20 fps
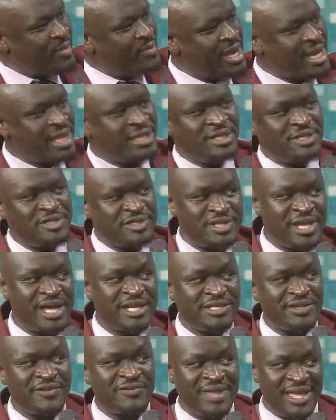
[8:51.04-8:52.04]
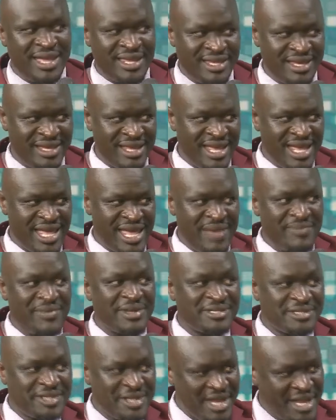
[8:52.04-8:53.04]
Marketing Society of Kenya,
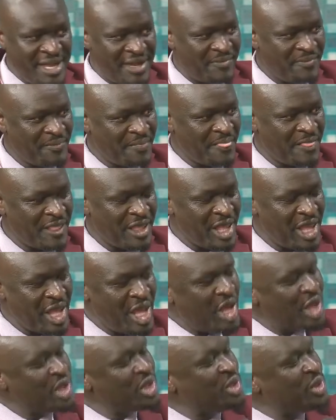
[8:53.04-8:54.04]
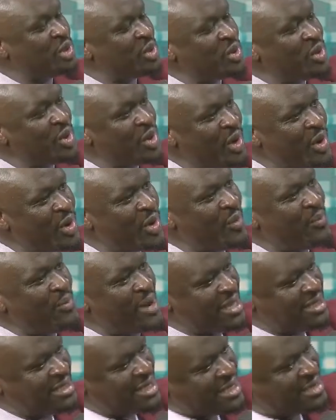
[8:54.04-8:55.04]
MSK. Do you know,
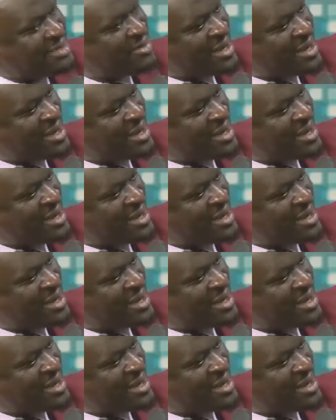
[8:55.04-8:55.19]
by just